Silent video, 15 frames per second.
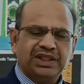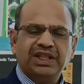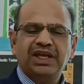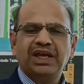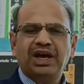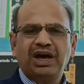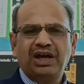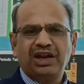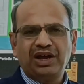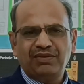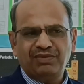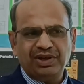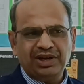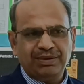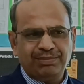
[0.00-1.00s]
They are
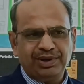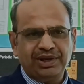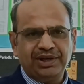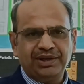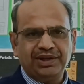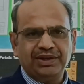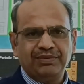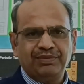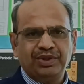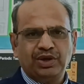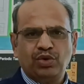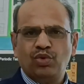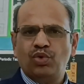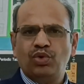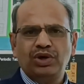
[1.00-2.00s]
available.
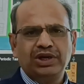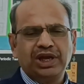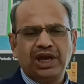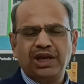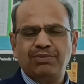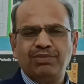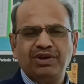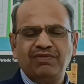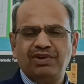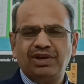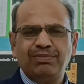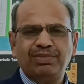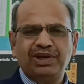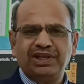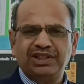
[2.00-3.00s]
Gold can be
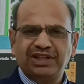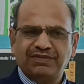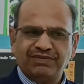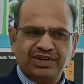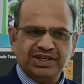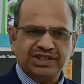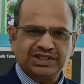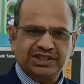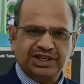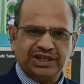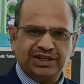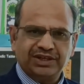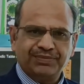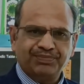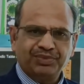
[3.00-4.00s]
available in the free
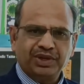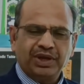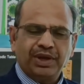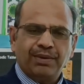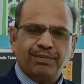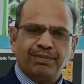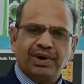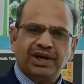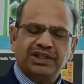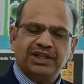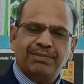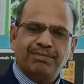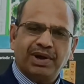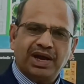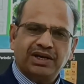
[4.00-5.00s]
state.
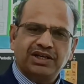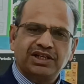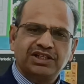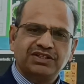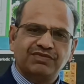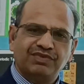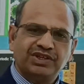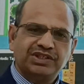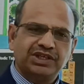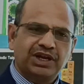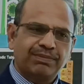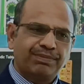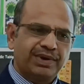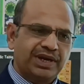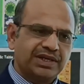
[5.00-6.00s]
But the metals which
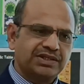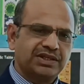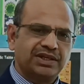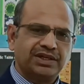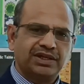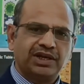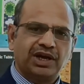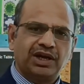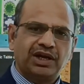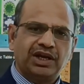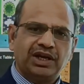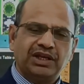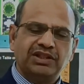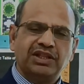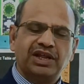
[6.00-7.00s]
are present
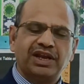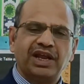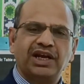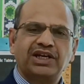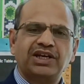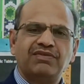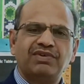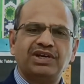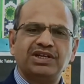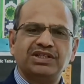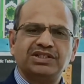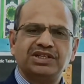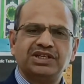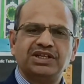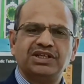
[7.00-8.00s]
in the
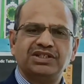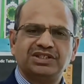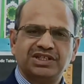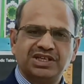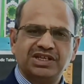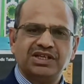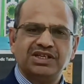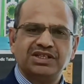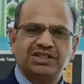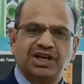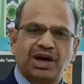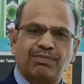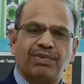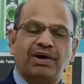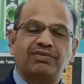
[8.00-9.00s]
reactivity
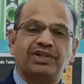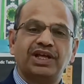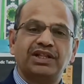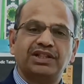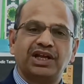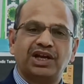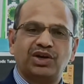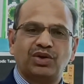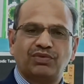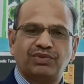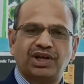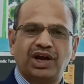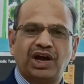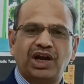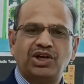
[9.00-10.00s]
series above than that
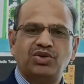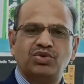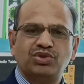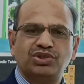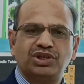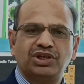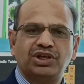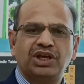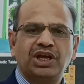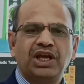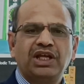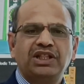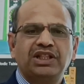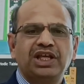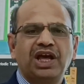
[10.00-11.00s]
of the hydrogen,
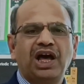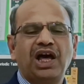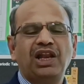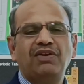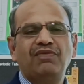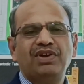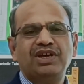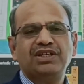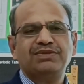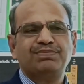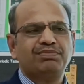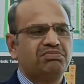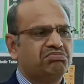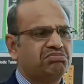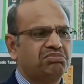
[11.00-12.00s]
they
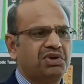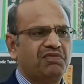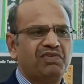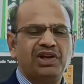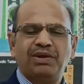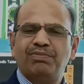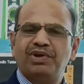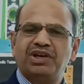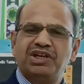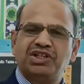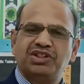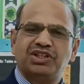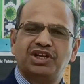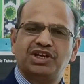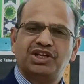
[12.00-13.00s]
always available
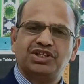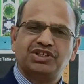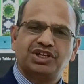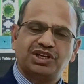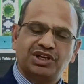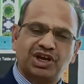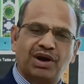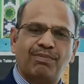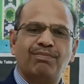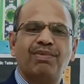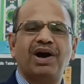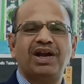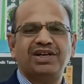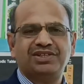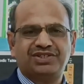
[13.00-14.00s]
in the nature in
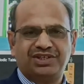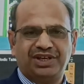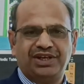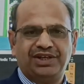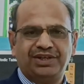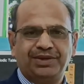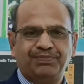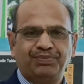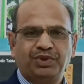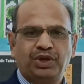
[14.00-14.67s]
combined state.